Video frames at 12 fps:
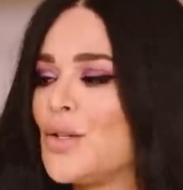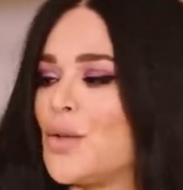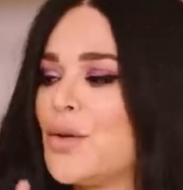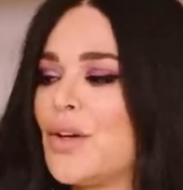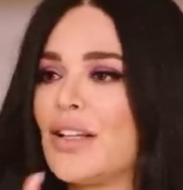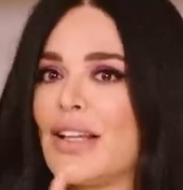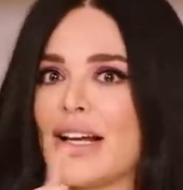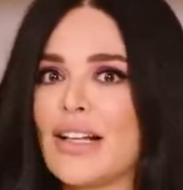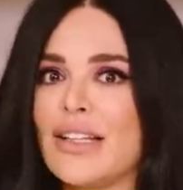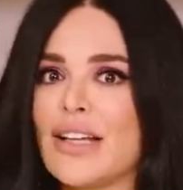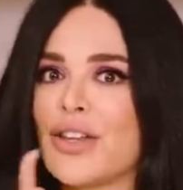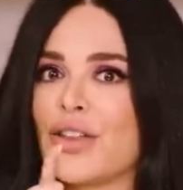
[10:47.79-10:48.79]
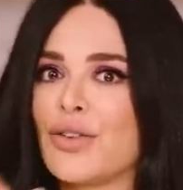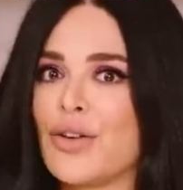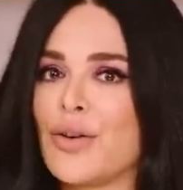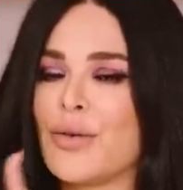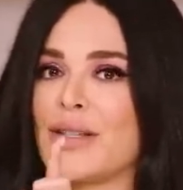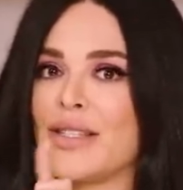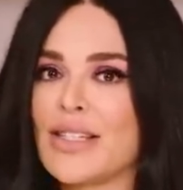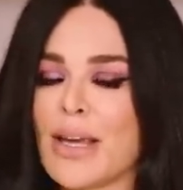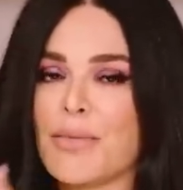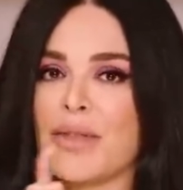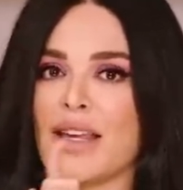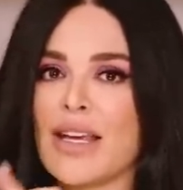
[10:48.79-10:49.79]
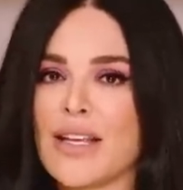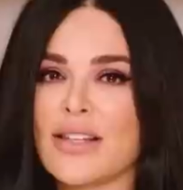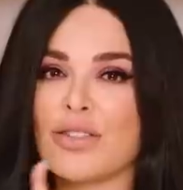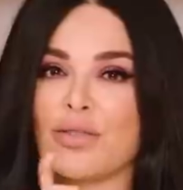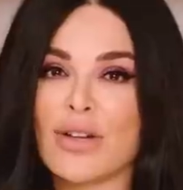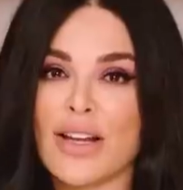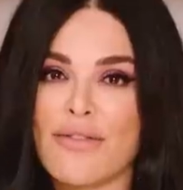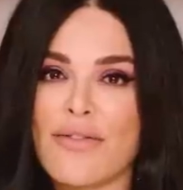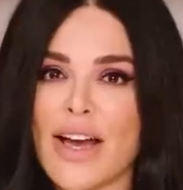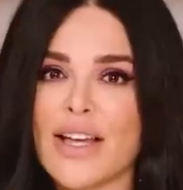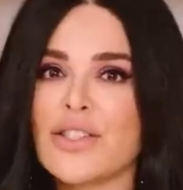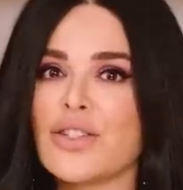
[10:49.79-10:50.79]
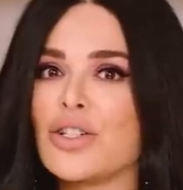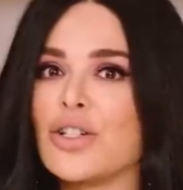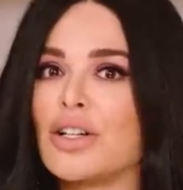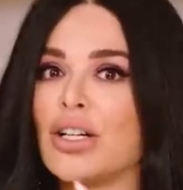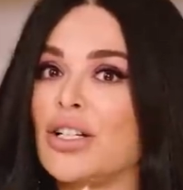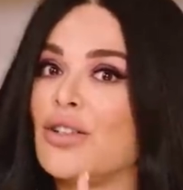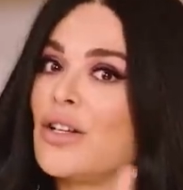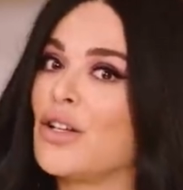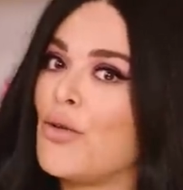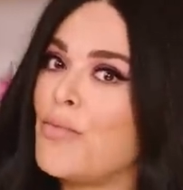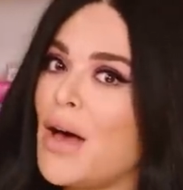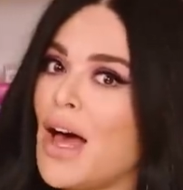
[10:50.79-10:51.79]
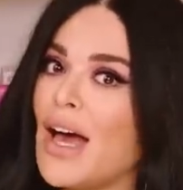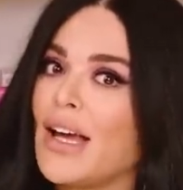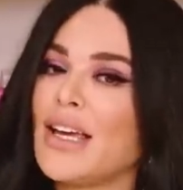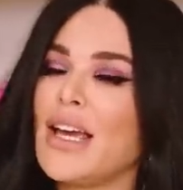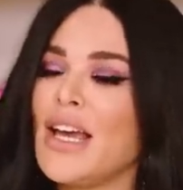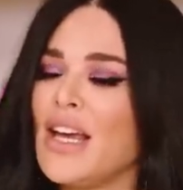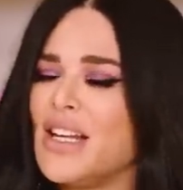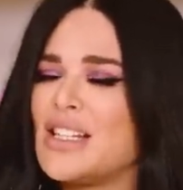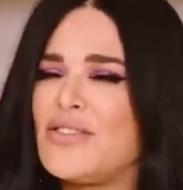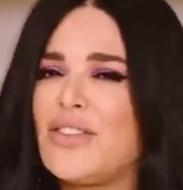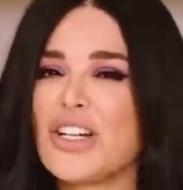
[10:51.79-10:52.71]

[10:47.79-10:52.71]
So you can like click through and skip things to read it faster, and you can go back. It's